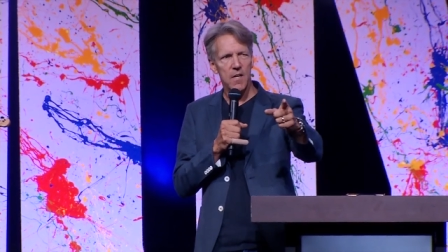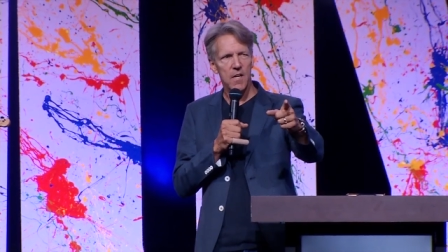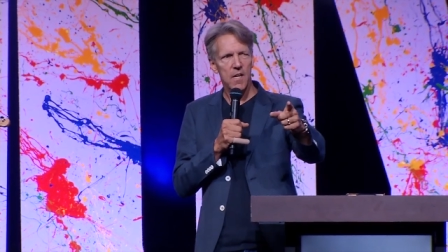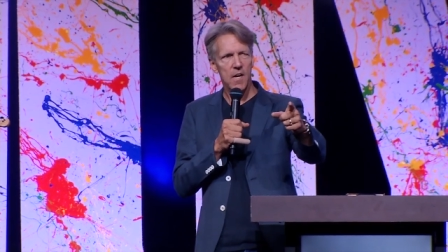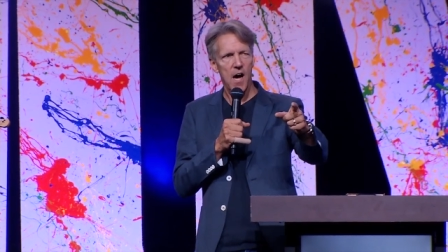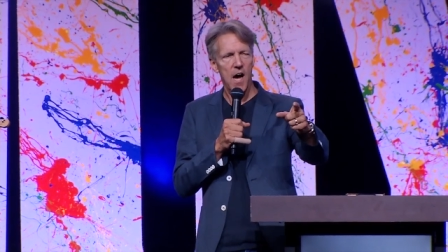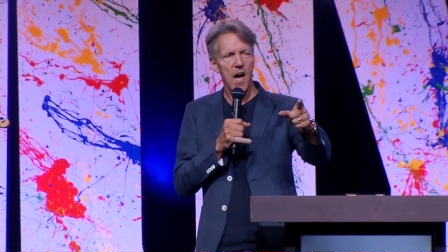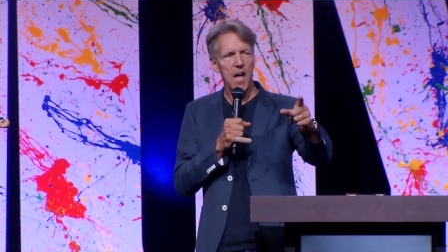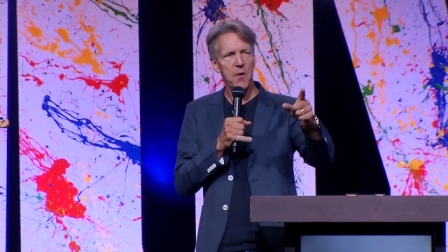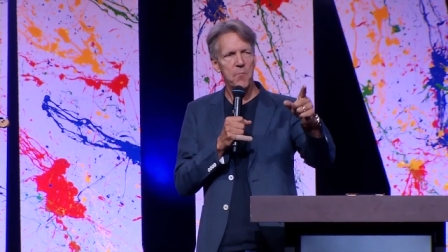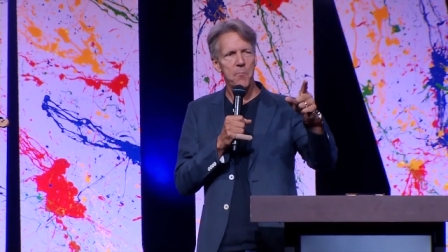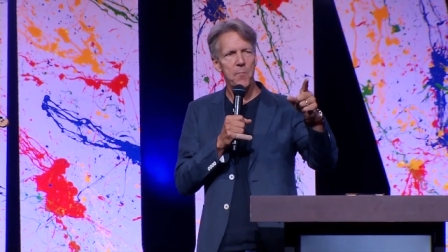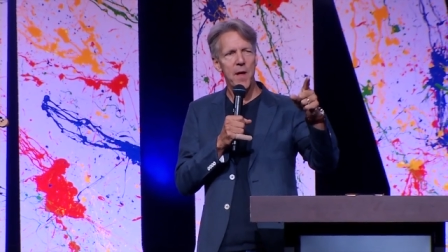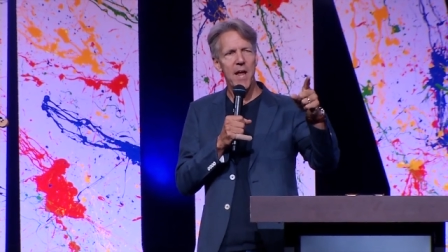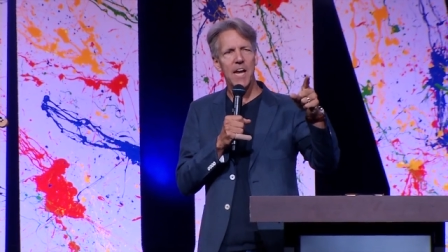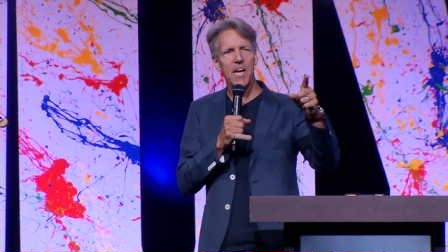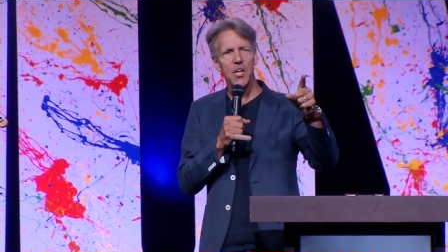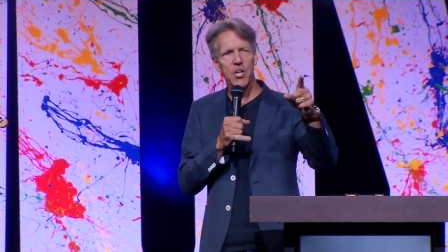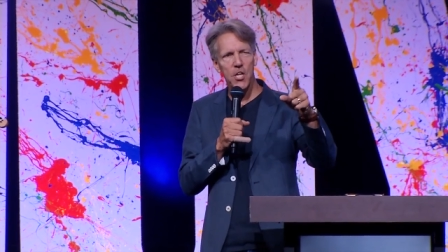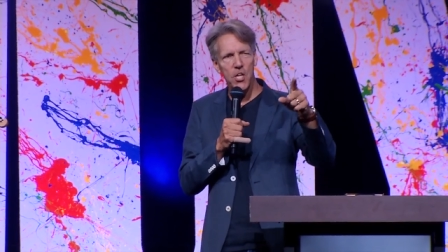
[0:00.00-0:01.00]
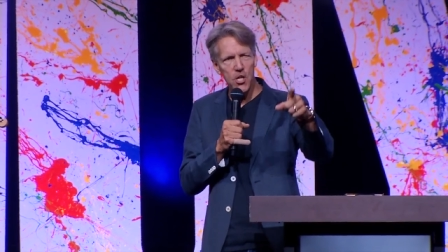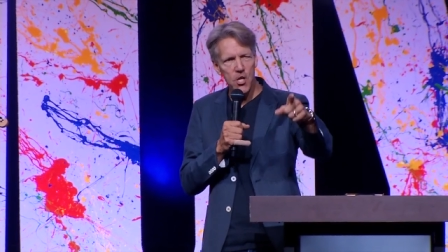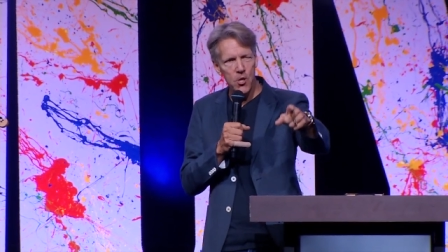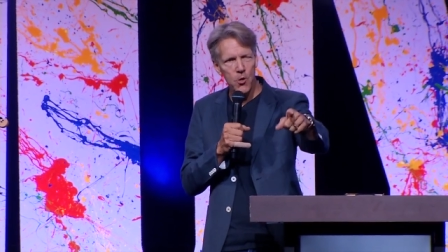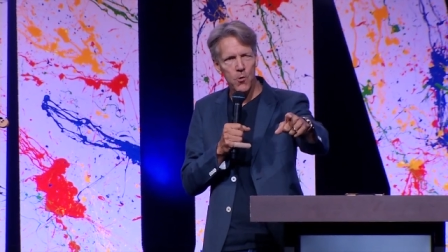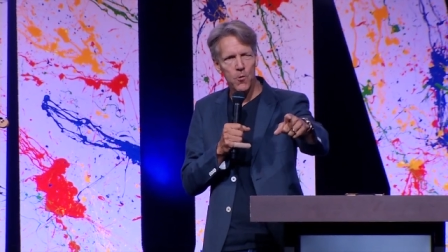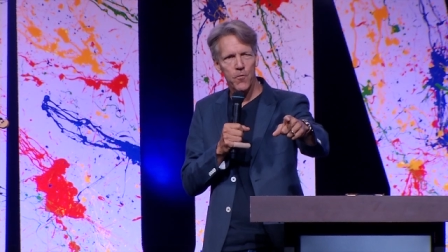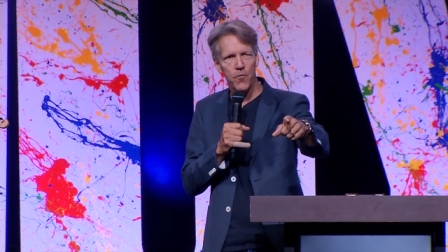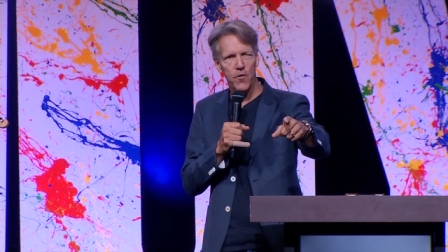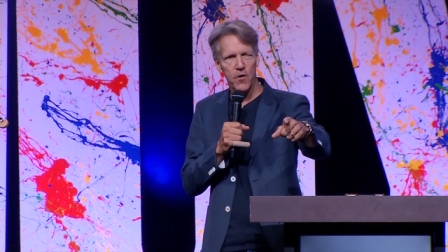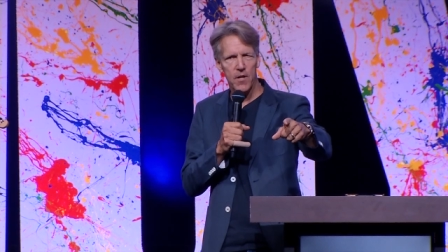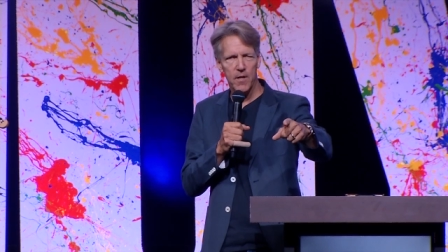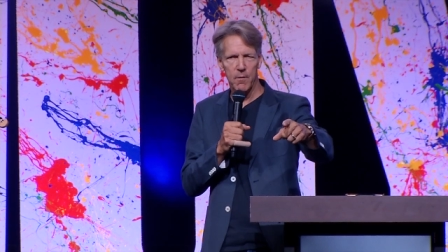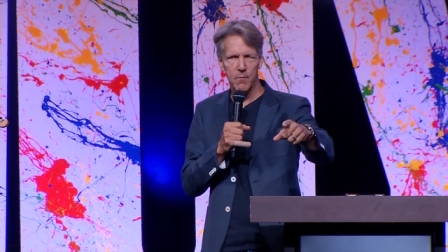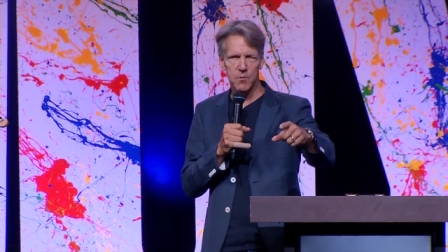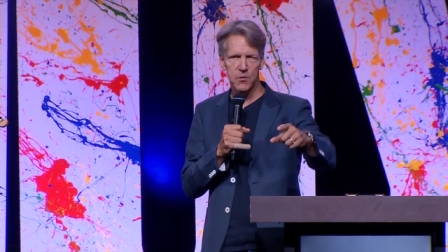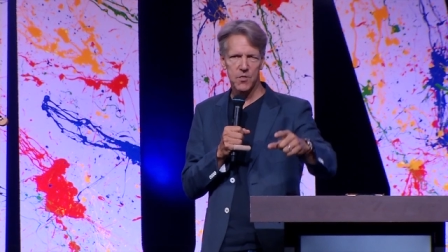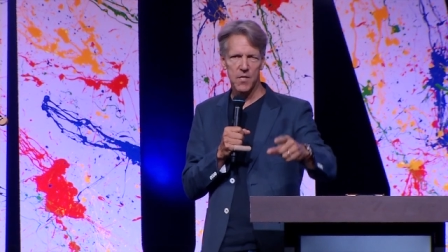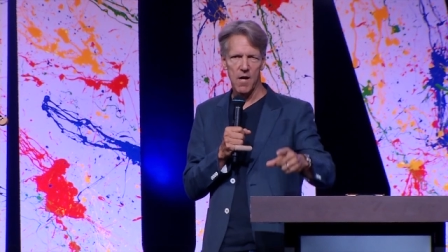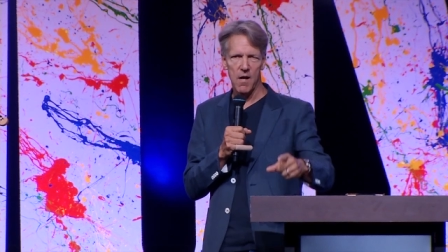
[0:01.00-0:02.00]
God made you for
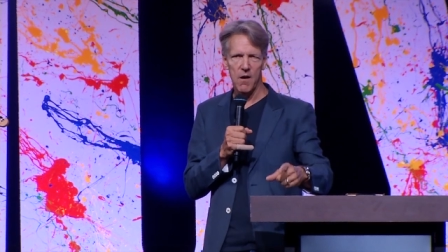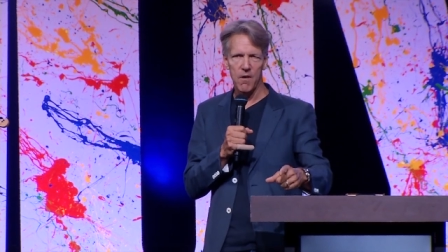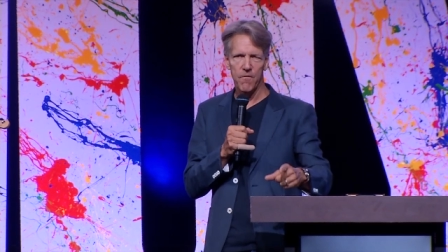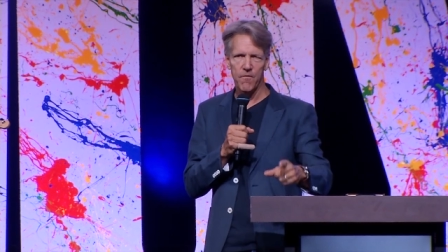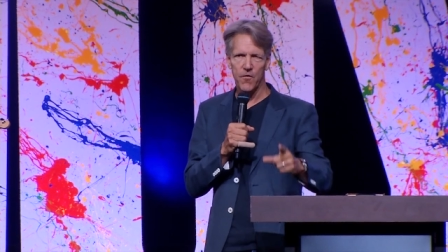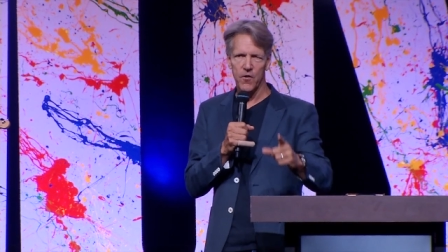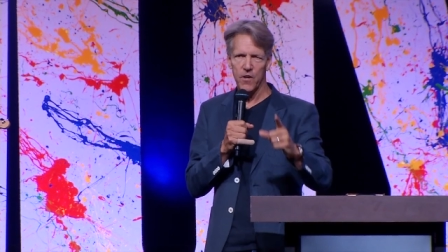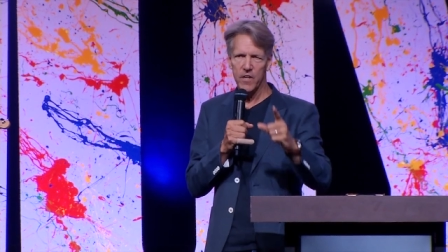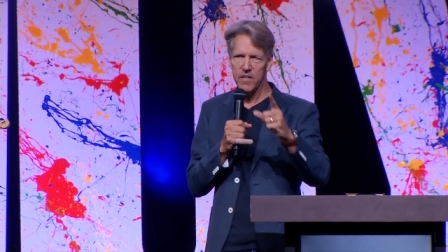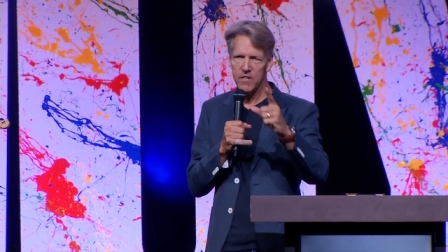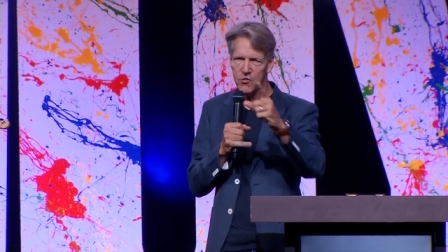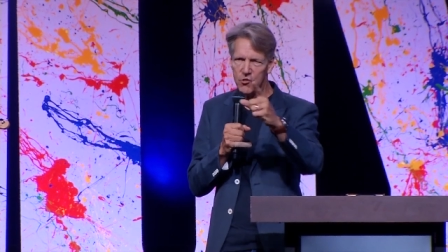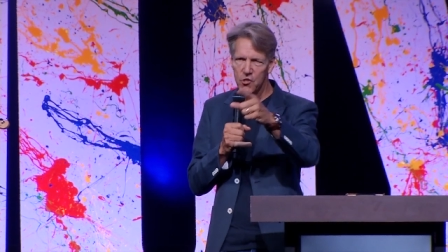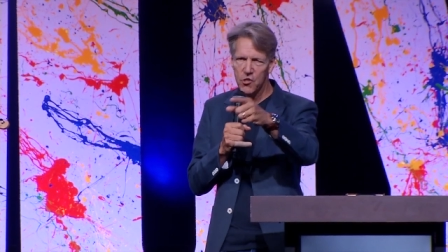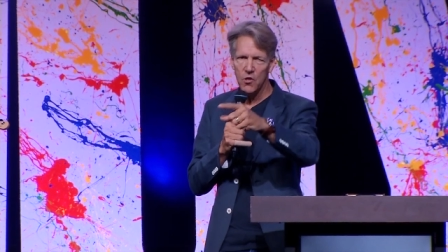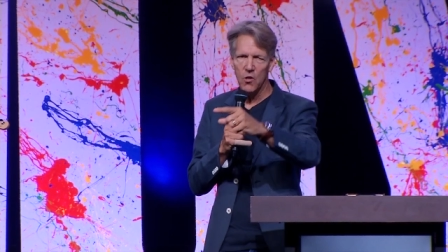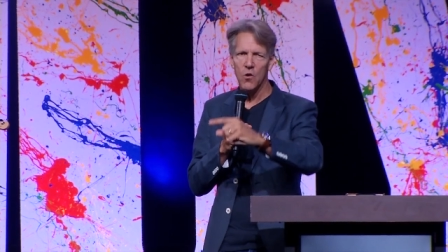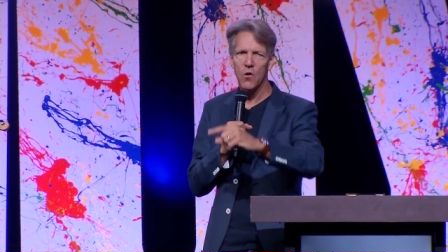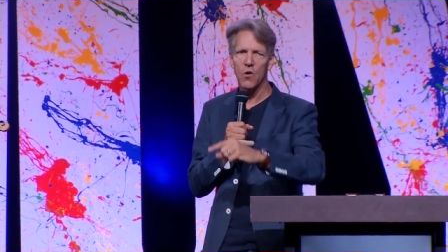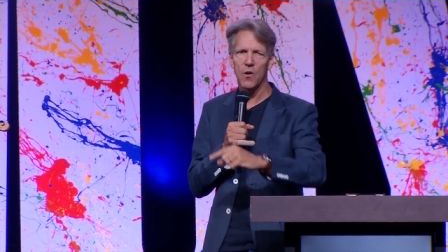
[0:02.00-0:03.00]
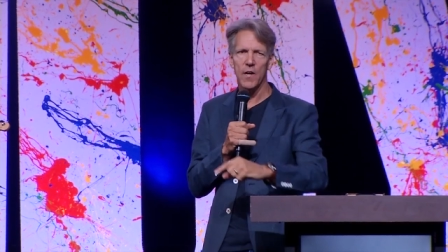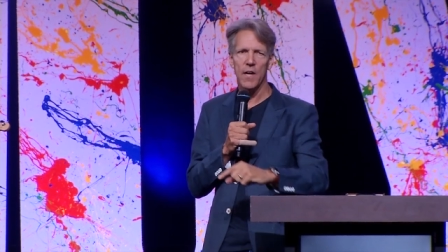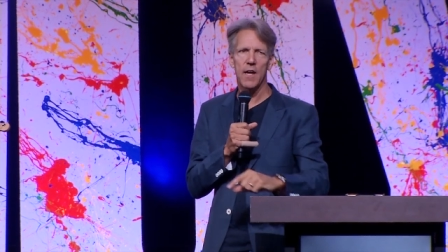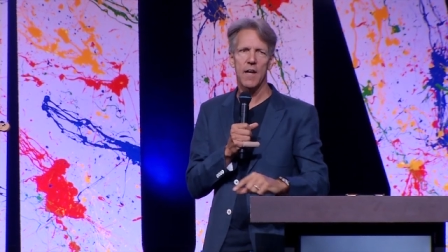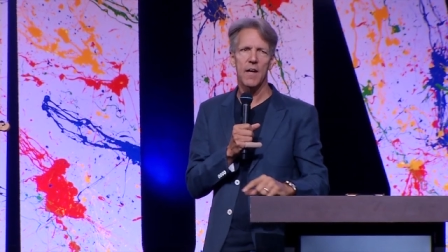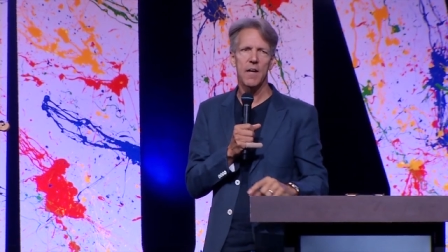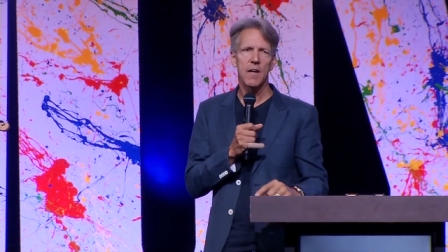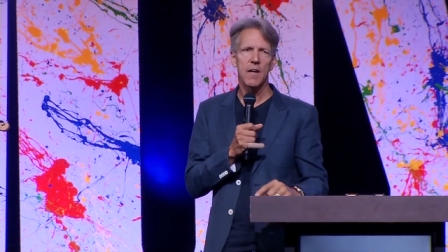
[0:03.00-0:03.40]
Himself, for His glory.